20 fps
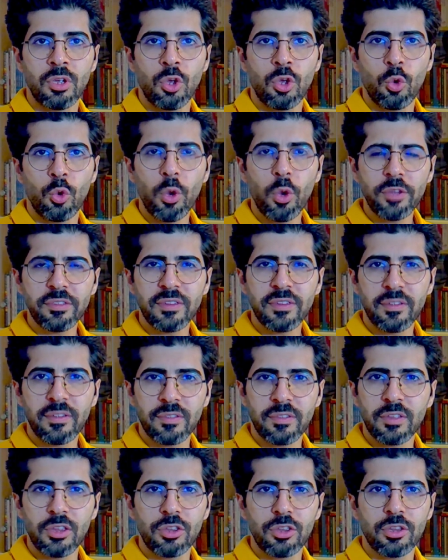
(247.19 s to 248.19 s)
what
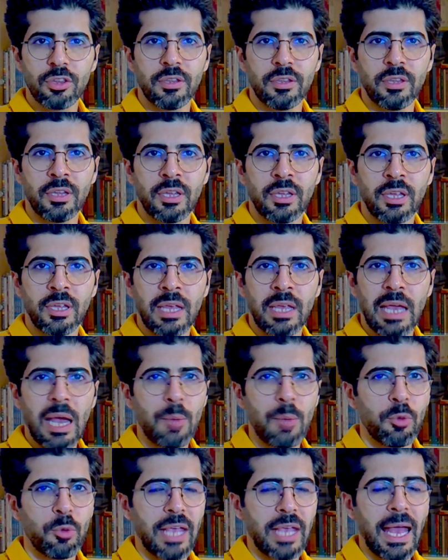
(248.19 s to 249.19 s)
decision am
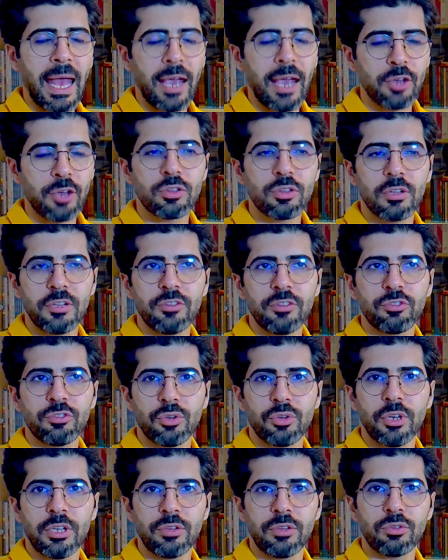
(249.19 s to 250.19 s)
I actually
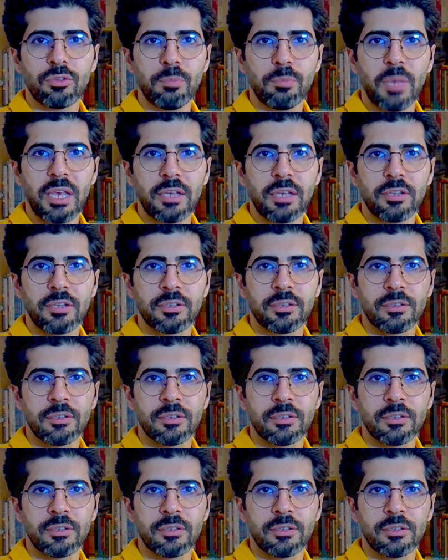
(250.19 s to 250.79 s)
trying to make?